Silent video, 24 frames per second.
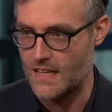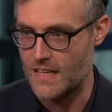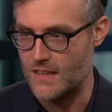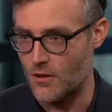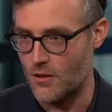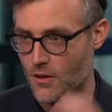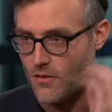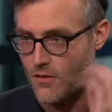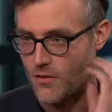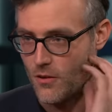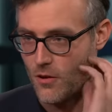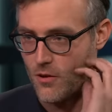
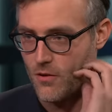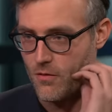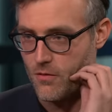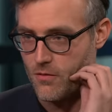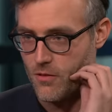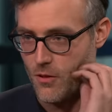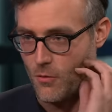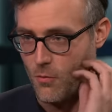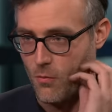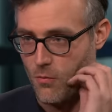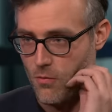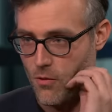the the
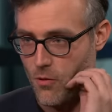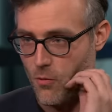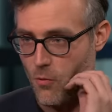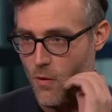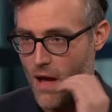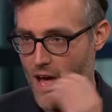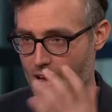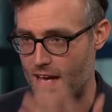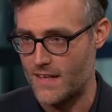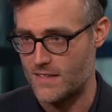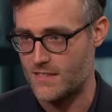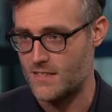the, the
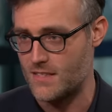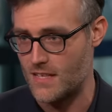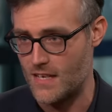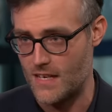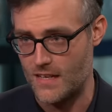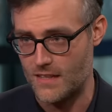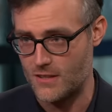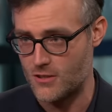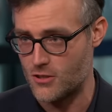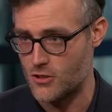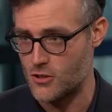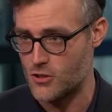wax scene.
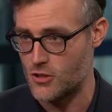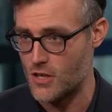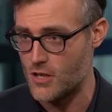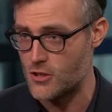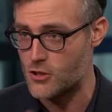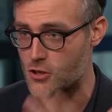It's just is